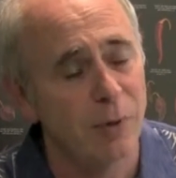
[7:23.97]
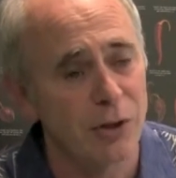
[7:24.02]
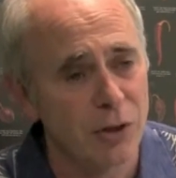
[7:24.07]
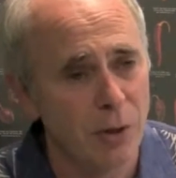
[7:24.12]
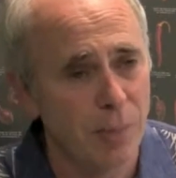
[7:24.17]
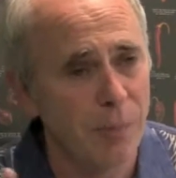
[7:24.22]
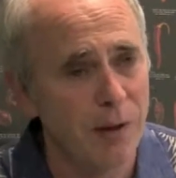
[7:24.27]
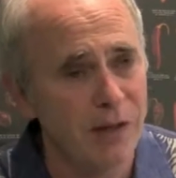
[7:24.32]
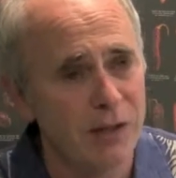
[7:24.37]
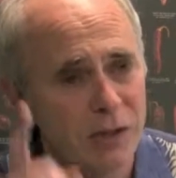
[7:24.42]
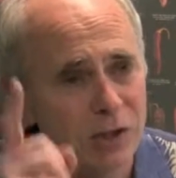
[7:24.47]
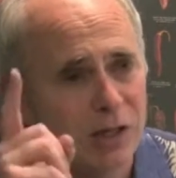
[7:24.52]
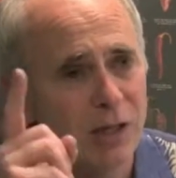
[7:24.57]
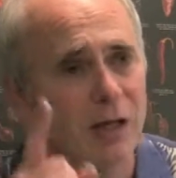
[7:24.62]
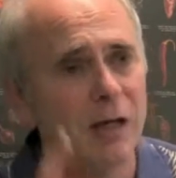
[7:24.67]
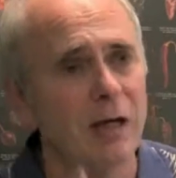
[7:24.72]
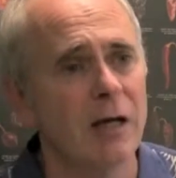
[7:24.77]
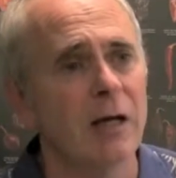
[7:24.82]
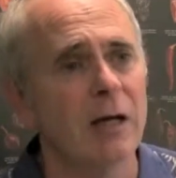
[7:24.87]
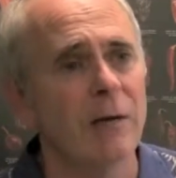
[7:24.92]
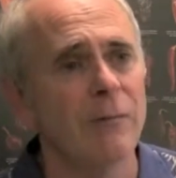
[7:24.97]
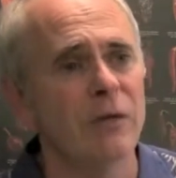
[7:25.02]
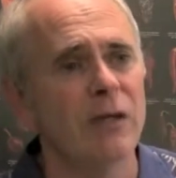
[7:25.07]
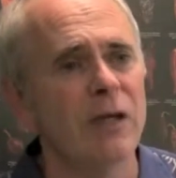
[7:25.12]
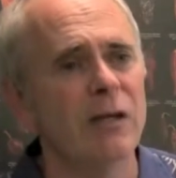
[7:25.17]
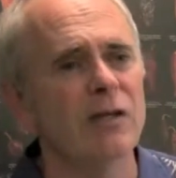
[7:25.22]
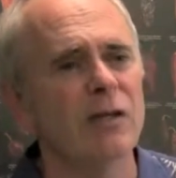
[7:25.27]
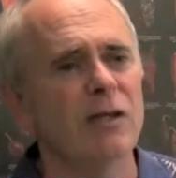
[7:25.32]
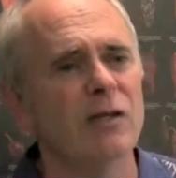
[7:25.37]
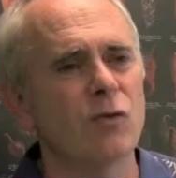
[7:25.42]
But the best thing
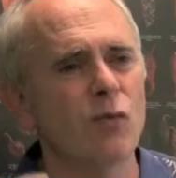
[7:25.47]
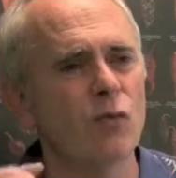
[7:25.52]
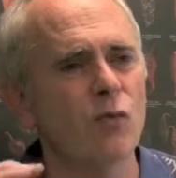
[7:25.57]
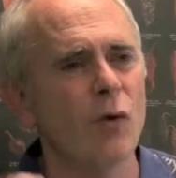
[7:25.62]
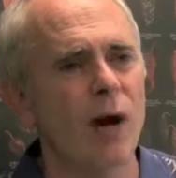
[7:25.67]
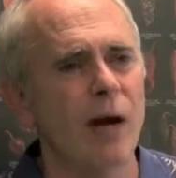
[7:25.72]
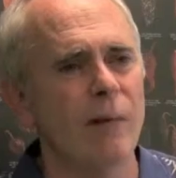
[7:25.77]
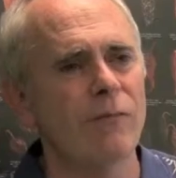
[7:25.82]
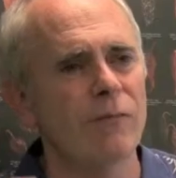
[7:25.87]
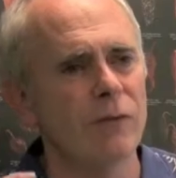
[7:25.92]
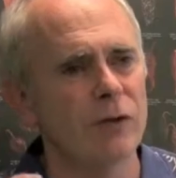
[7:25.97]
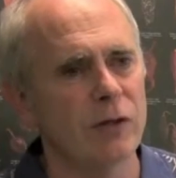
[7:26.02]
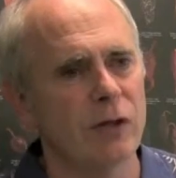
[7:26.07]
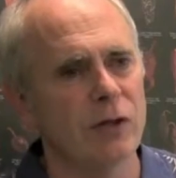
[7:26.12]
is it's ripe for